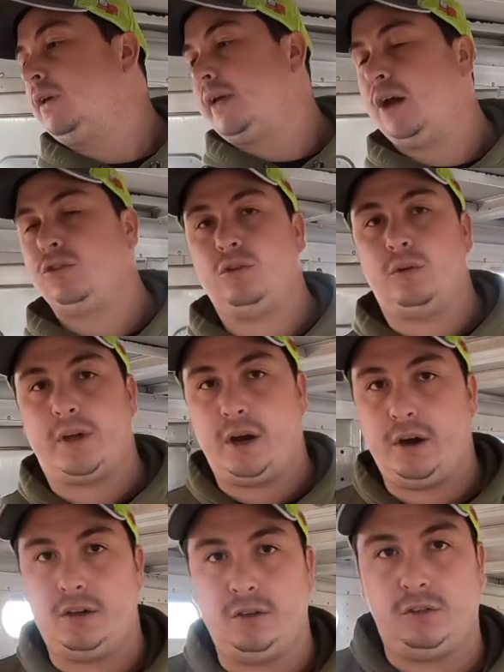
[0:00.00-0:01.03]
Cows don't
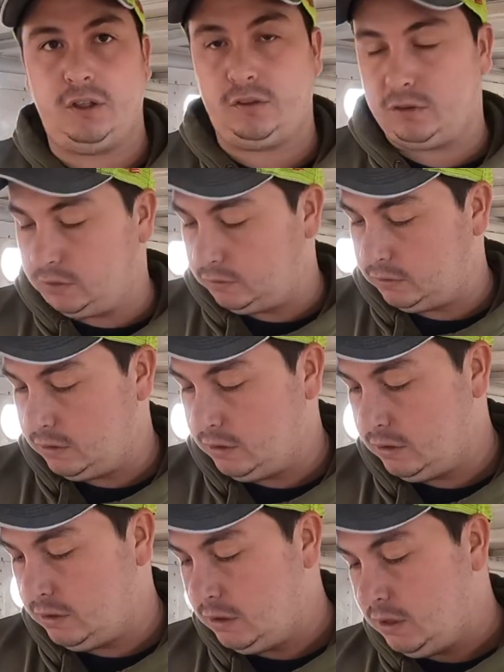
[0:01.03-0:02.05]
carry diseases.
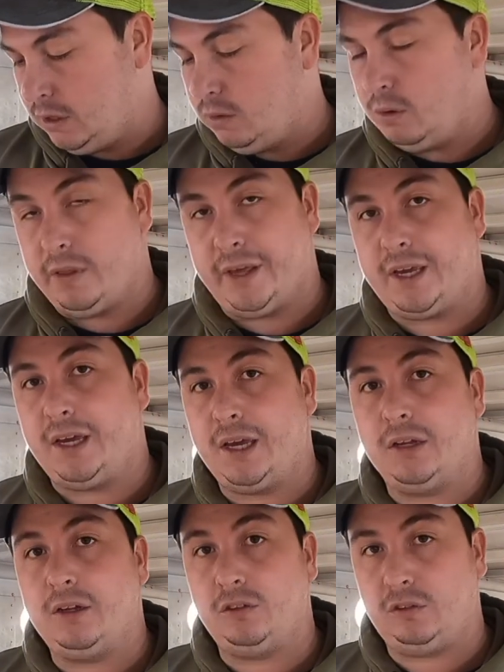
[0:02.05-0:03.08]
Well, they can
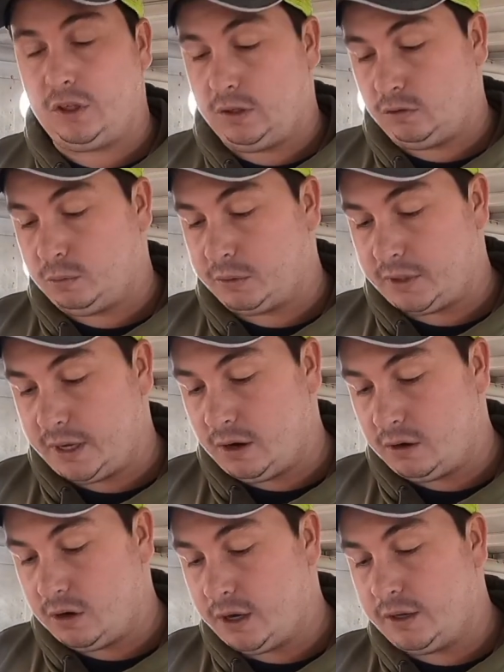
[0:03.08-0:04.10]
get disease, but they
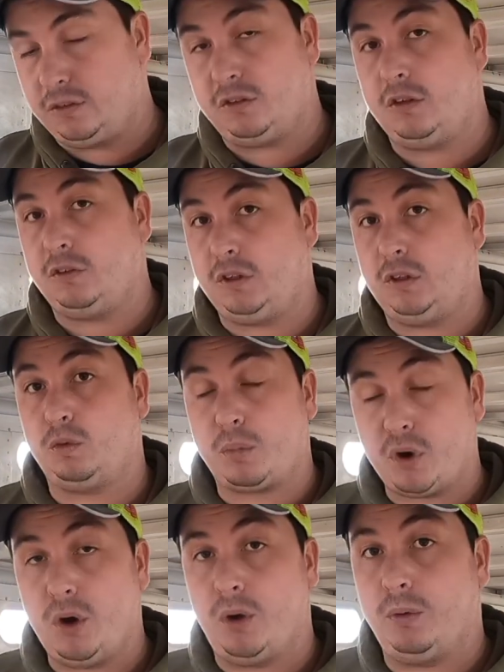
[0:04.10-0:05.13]
are not as disease
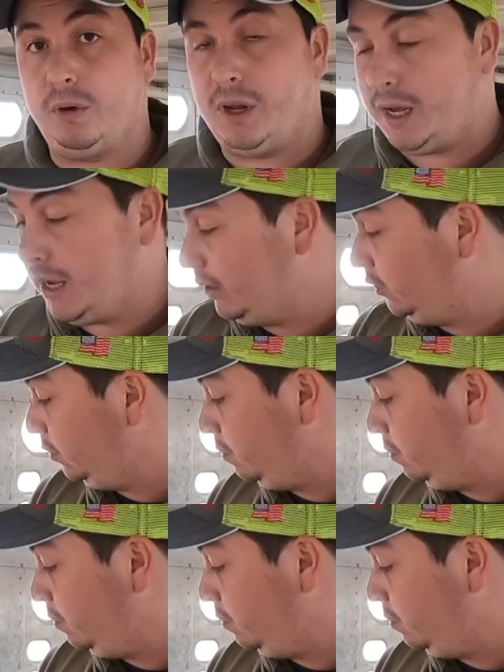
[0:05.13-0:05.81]
prone as